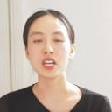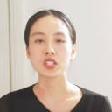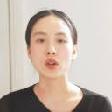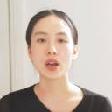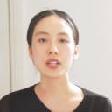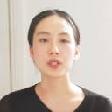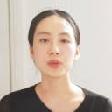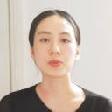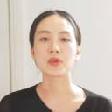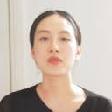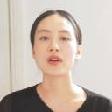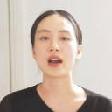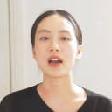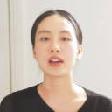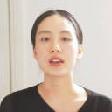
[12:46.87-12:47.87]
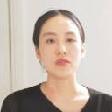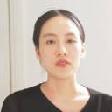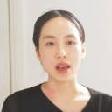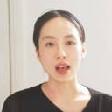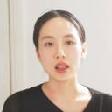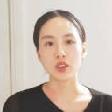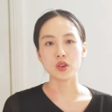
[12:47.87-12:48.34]
trying to provide
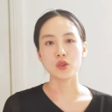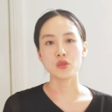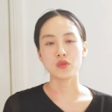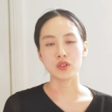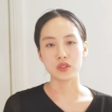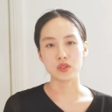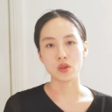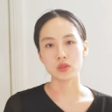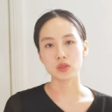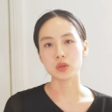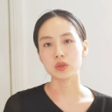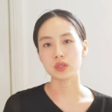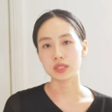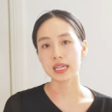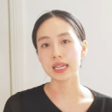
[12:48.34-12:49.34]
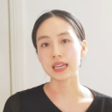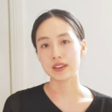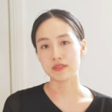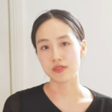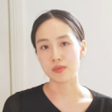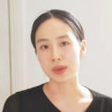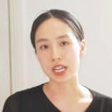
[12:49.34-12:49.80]
value for those who seek
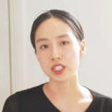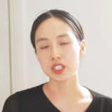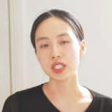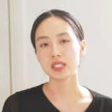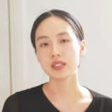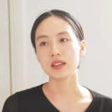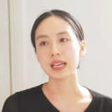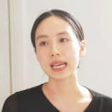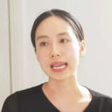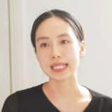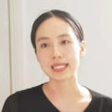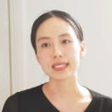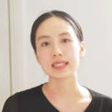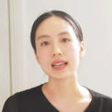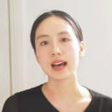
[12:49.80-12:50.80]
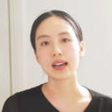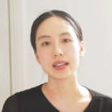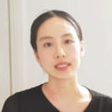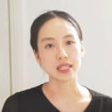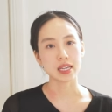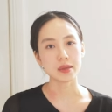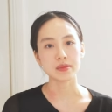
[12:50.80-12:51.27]
information,
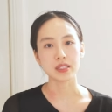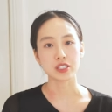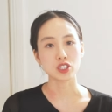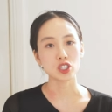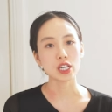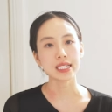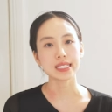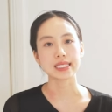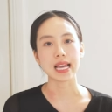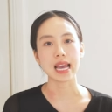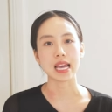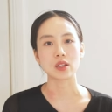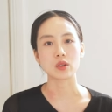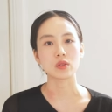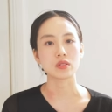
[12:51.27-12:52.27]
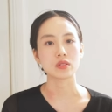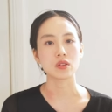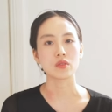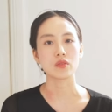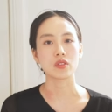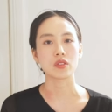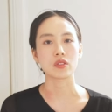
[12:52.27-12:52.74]
insight, tips and tricks, and
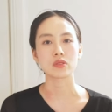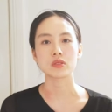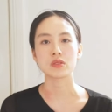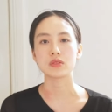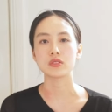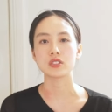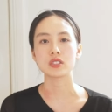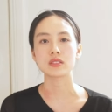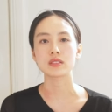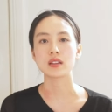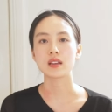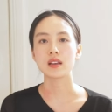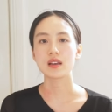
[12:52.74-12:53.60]
also for those who just